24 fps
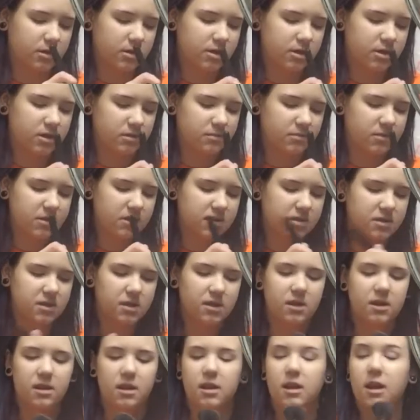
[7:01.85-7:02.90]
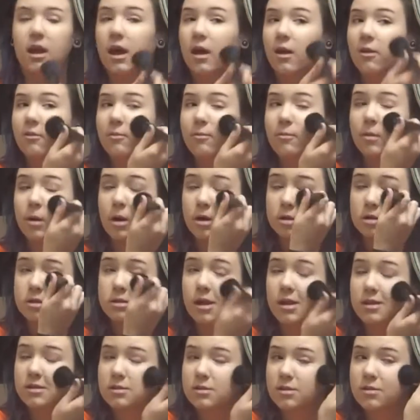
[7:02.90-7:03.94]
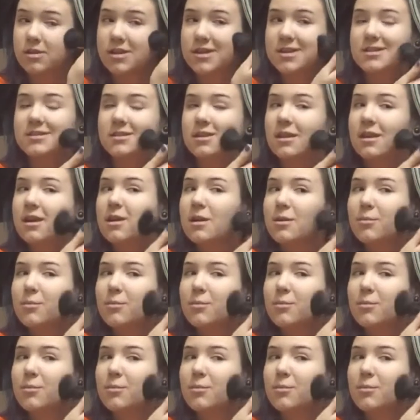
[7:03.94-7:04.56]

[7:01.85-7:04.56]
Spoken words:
Christmas in an e.l.f. brush set, so these